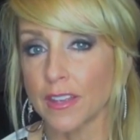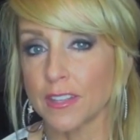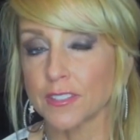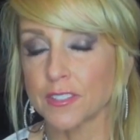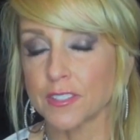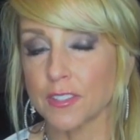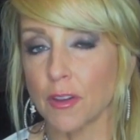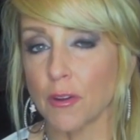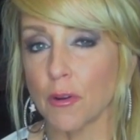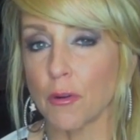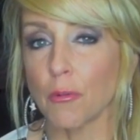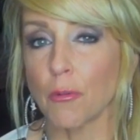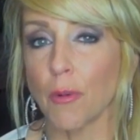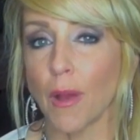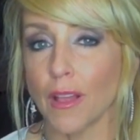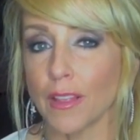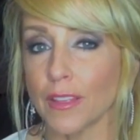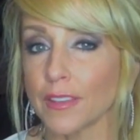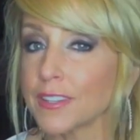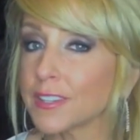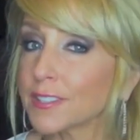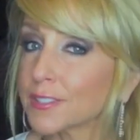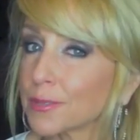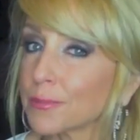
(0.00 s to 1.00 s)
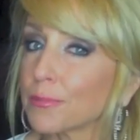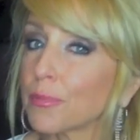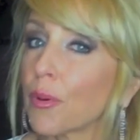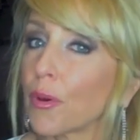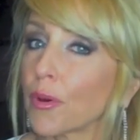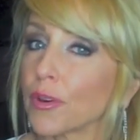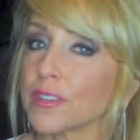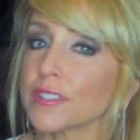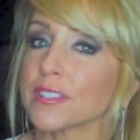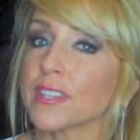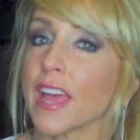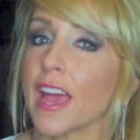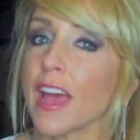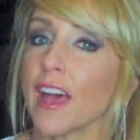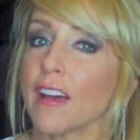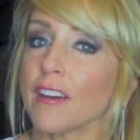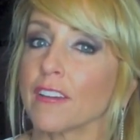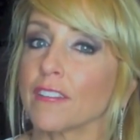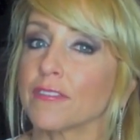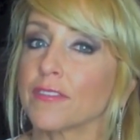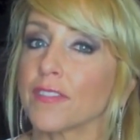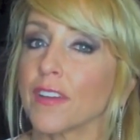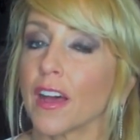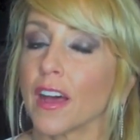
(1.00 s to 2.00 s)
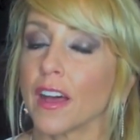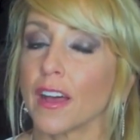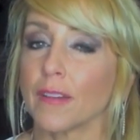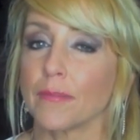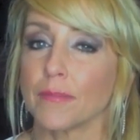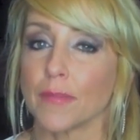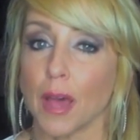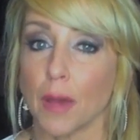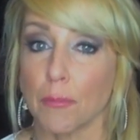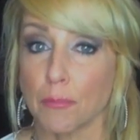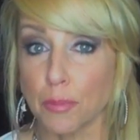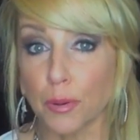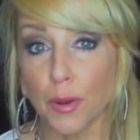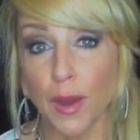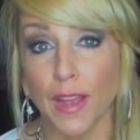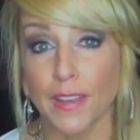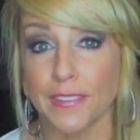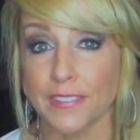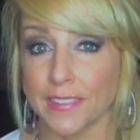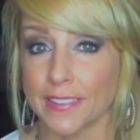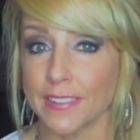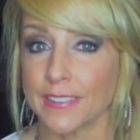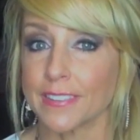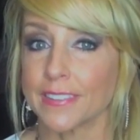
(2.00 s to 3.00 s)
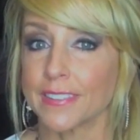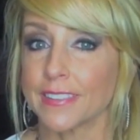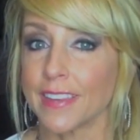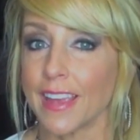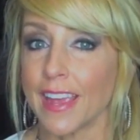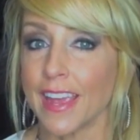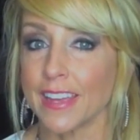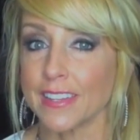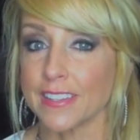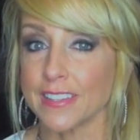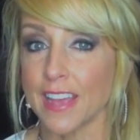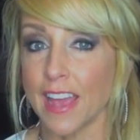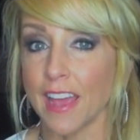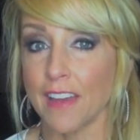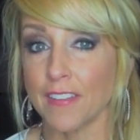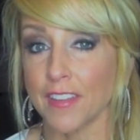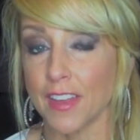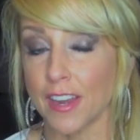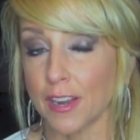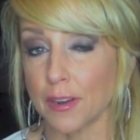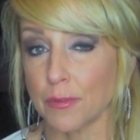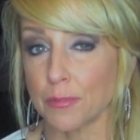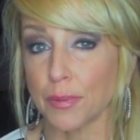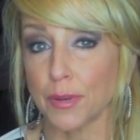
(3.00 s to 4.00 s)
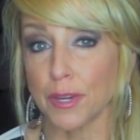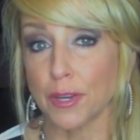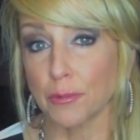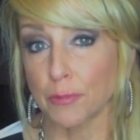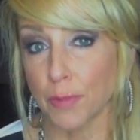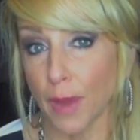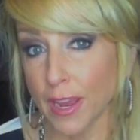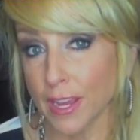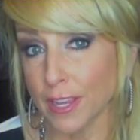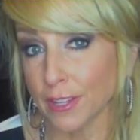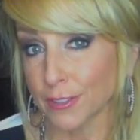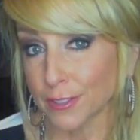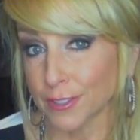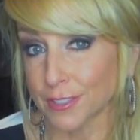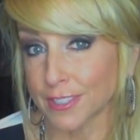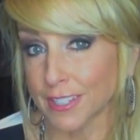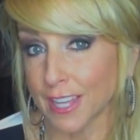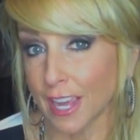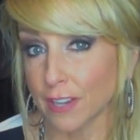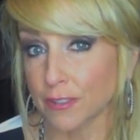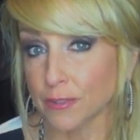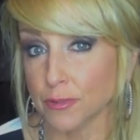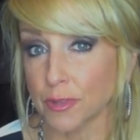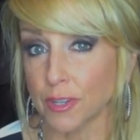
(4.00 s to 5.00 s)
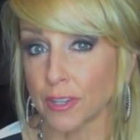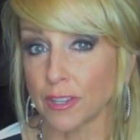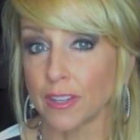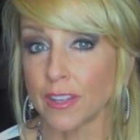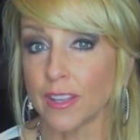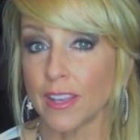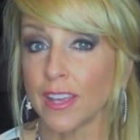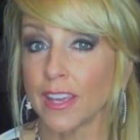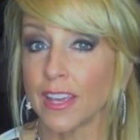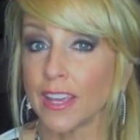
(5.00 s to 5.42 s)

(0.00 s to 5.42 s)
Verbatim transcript: So while it is important to have a presence and to have that on a pretty regular schedule,